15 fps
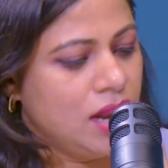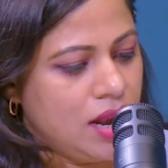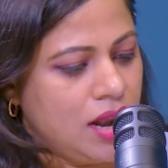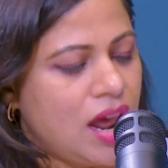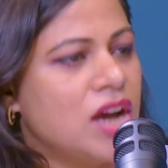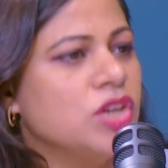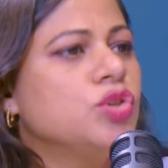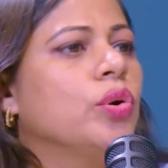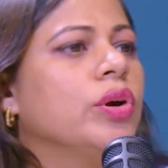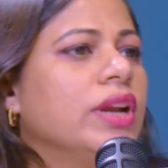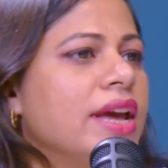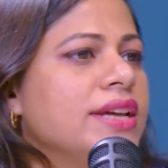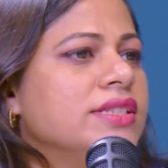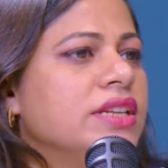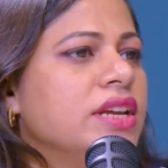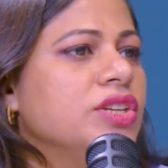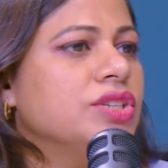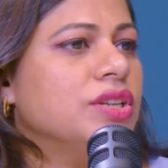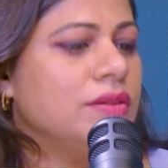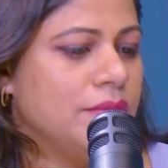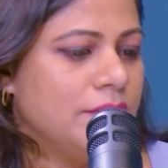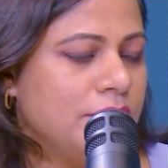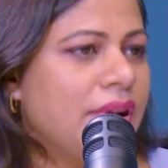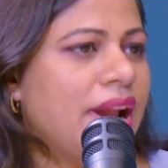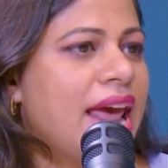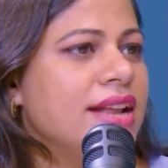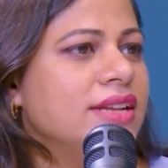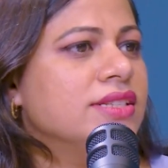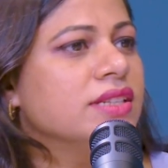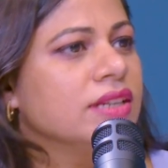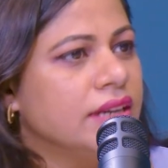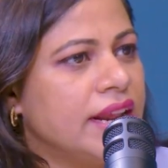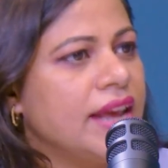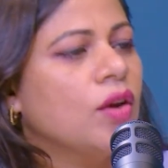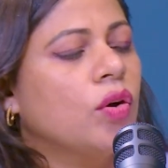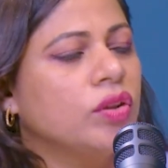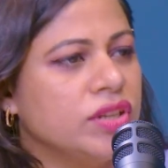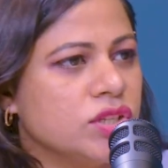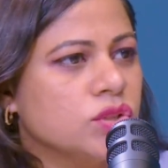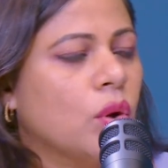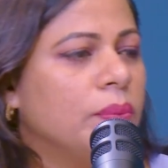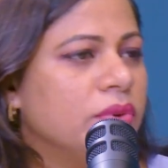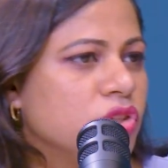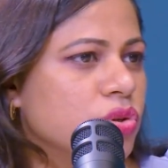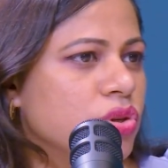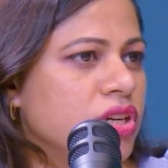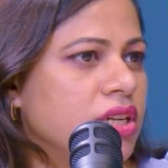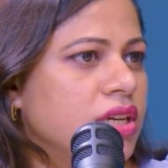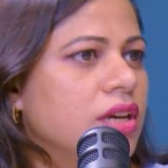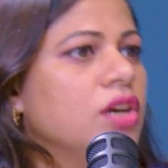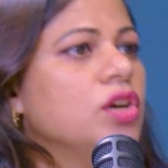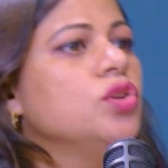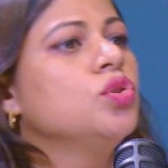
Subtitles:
Large organizations, brands take this opportunity